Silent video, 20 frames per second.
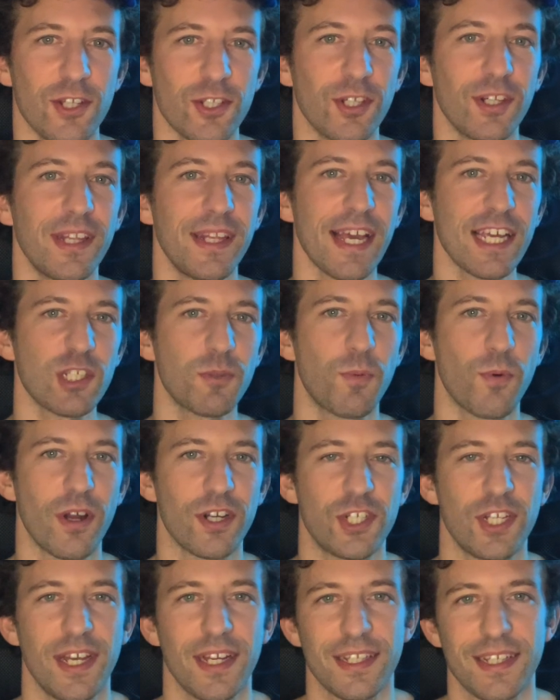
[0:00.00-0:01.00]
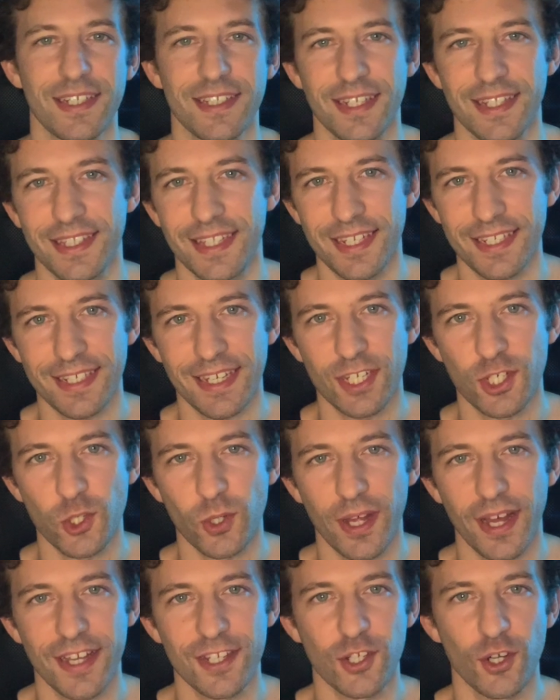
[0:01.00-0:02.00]
So the next project is a
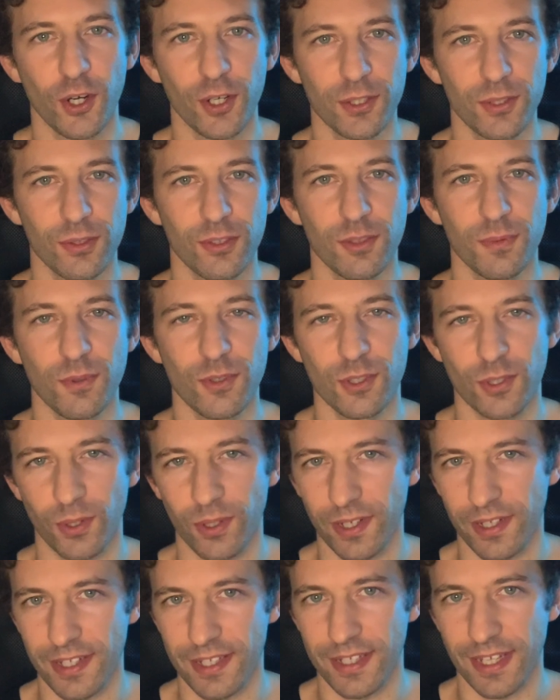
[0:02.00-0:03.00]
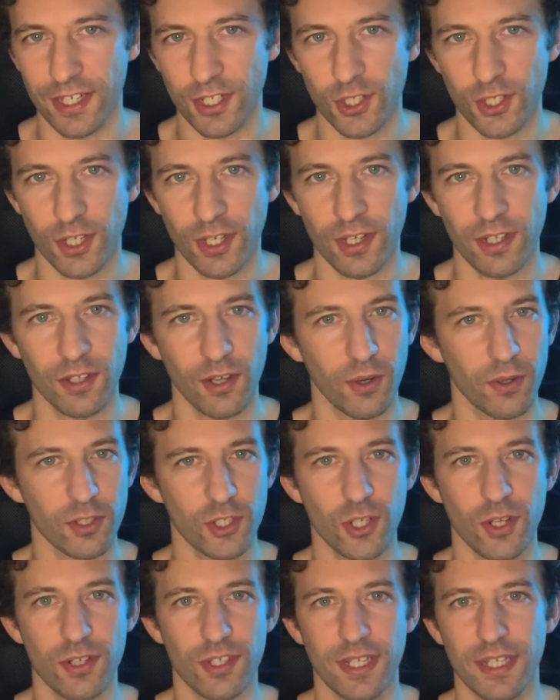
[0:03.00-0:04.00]
decentralized autonomous organization or
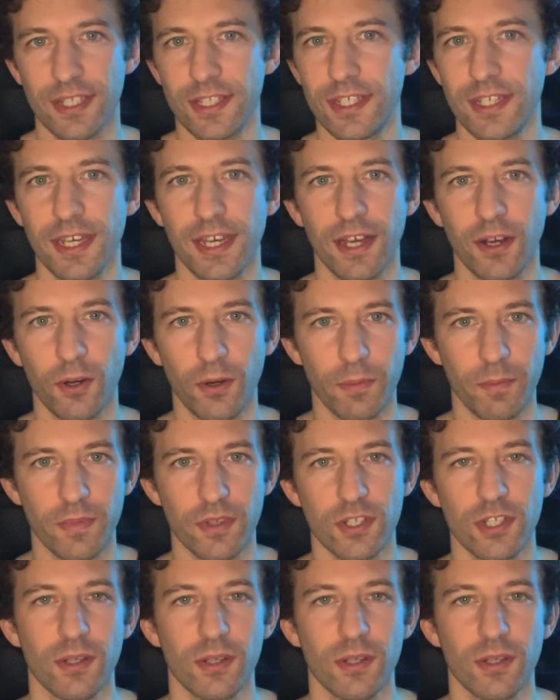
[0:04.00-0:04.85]
just DAO.